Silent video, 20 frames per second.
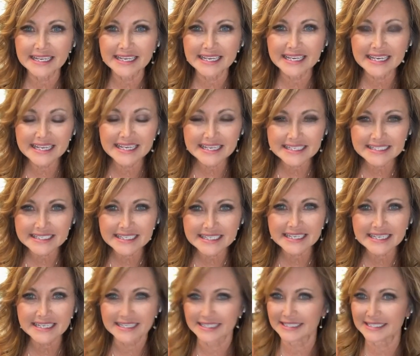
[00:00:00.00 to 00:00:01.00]

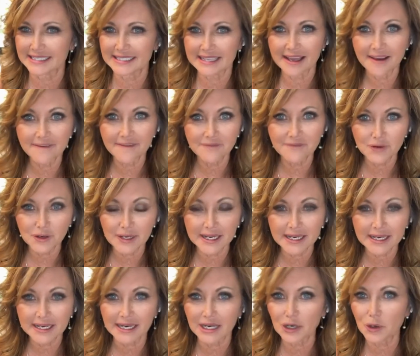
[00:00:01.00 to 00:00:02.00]
easy, it's
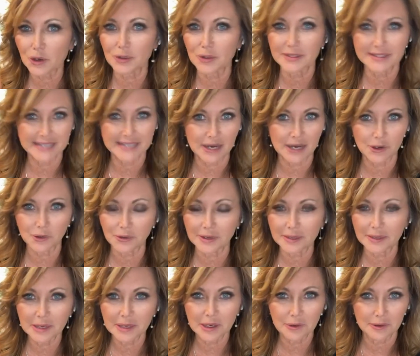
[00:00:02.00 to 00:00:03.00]
comforting, and of course that
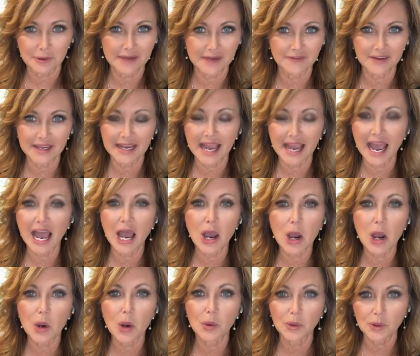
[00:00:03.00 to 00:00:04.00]
creamy gravy,
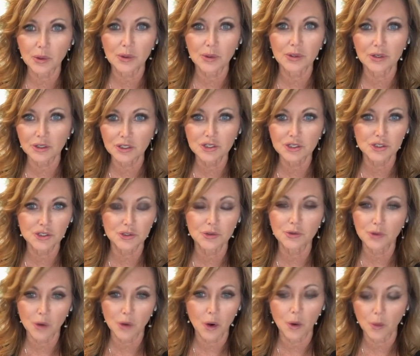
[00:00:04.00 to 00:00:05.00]
how could you
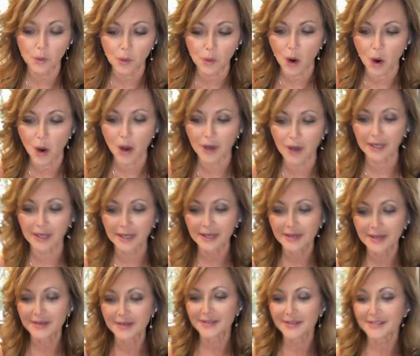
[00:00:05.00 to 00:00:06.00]
go wrong?
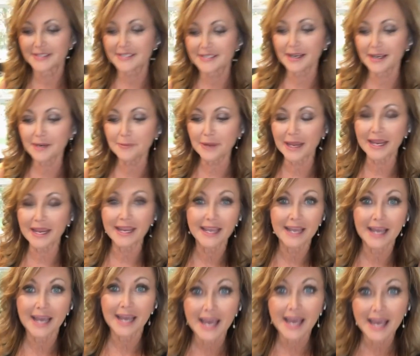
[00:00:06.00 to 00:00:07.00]
So anyway,
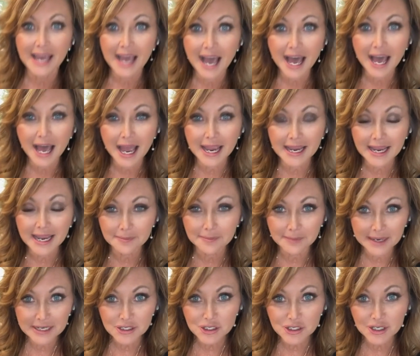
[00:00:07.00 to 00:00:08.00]
I had
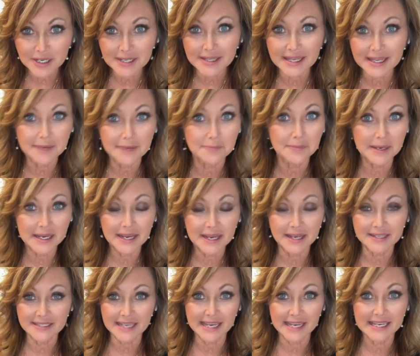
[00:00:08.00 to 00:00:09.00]
mentioned that
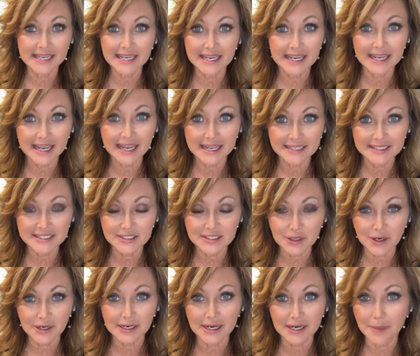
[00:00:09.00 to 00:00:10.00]
because IKEA had
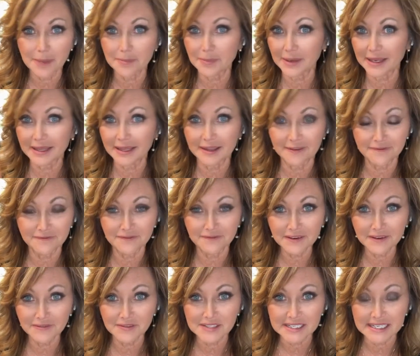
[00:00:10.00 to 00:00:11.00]
started up in the
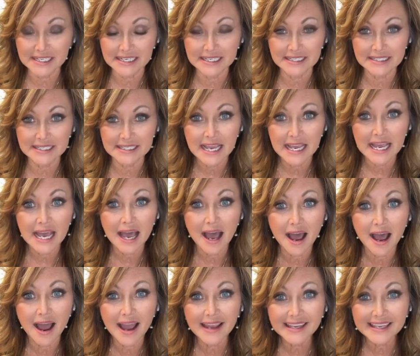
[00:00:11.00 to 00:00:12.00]
50s,
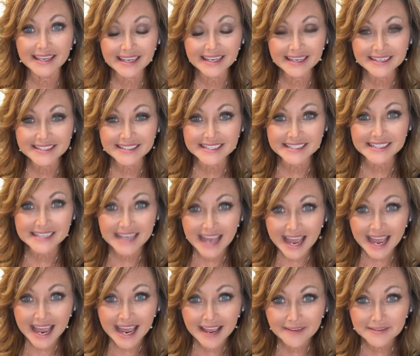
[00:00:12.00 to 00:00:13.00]
IKEA didn't
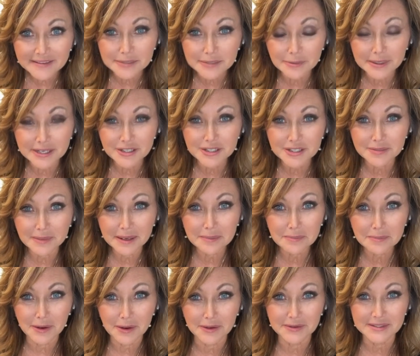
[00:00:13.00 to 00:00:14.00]
have Swedish
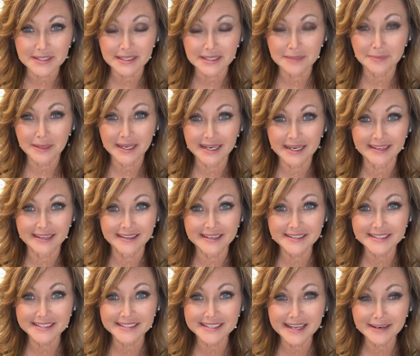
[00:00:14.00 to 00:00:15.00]
meatballs in the beginning. They
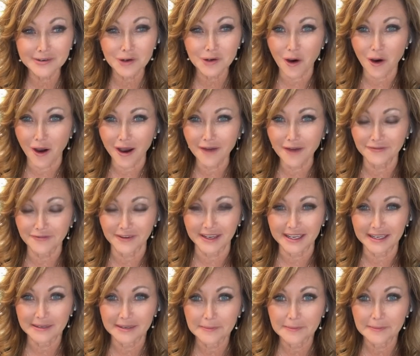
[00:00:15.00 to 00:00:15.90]
just had coffee.